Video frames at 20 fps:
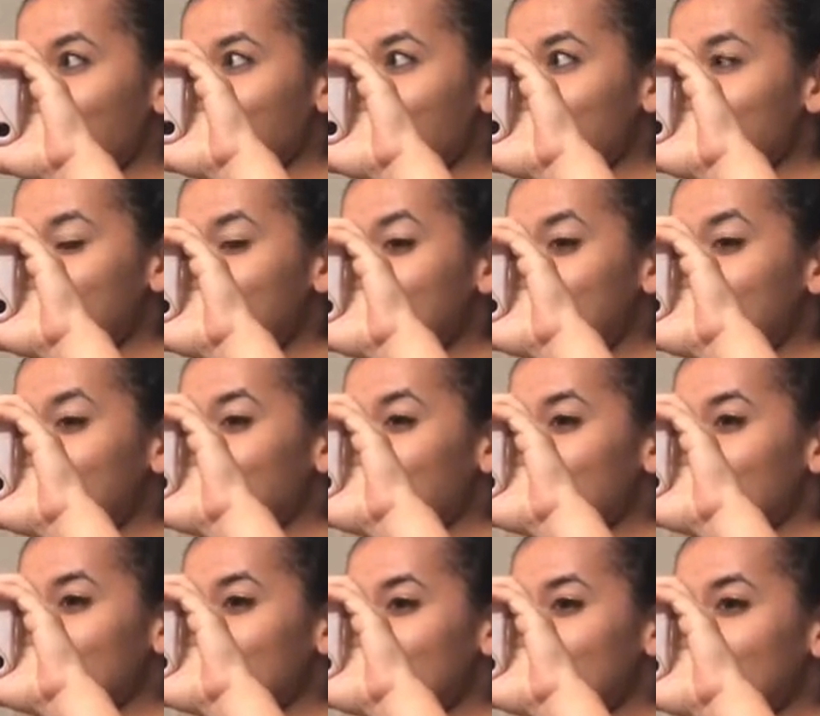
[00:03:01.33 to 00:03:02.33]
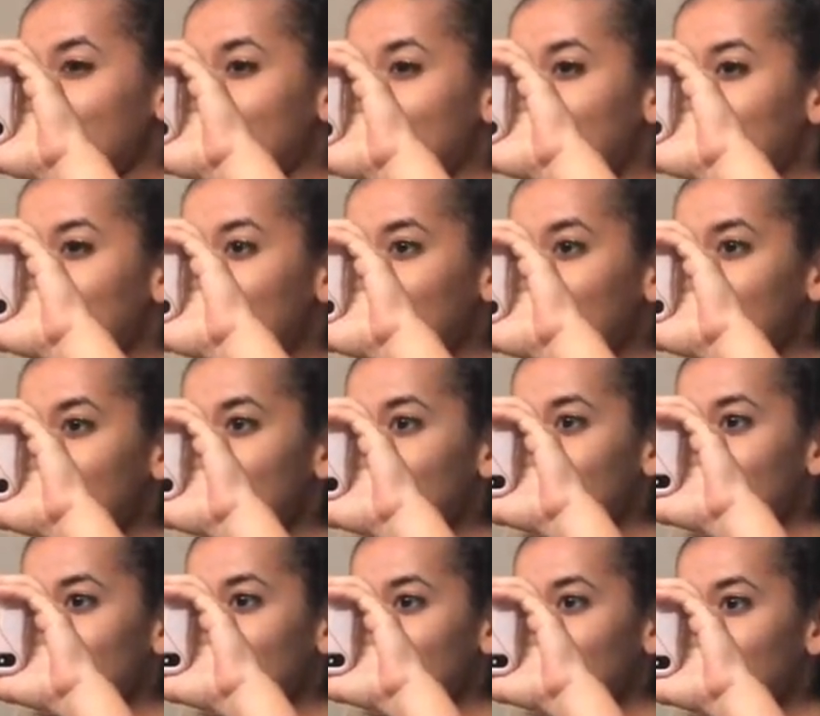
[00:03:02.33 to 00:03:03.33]
helps a little bit
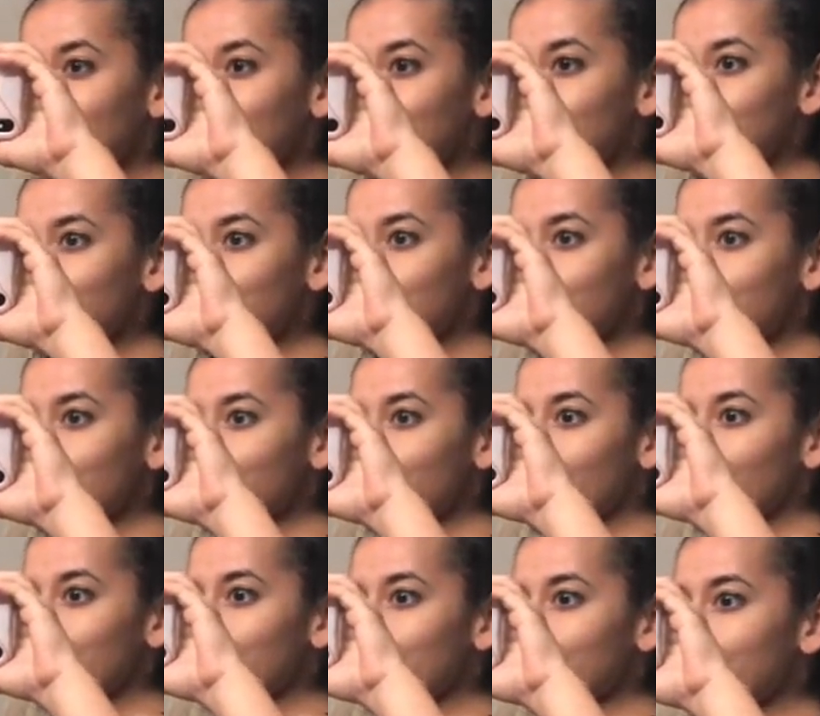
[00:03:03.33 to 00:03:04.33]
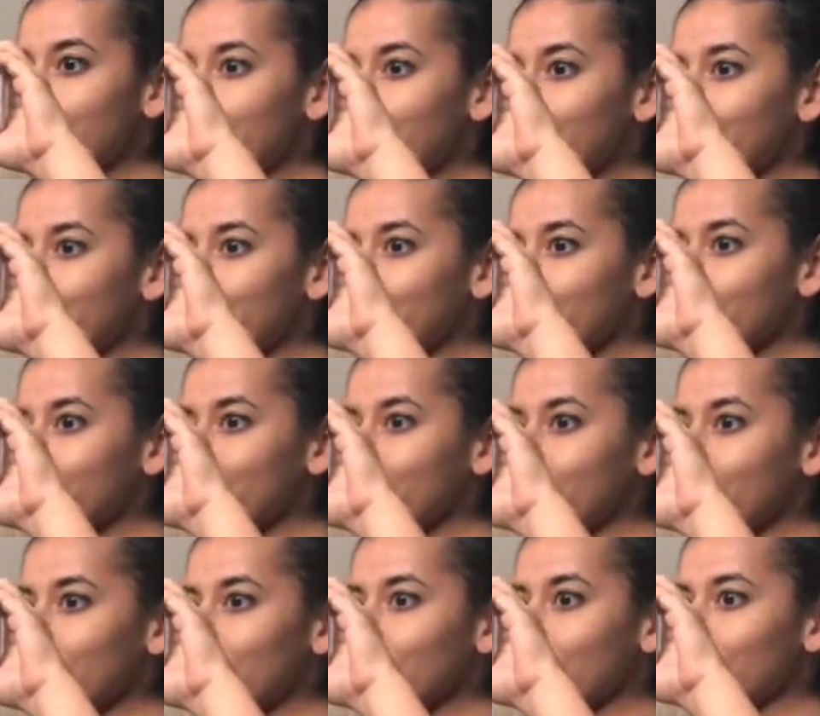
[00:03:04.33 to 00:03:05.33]
to get to some shape, but
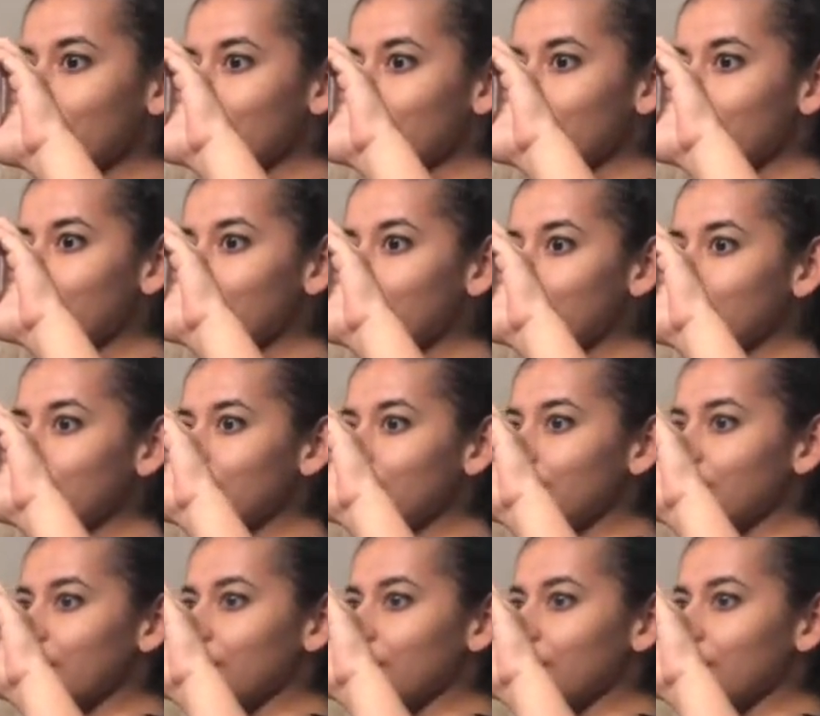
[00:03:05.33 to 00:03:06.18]
yeah, you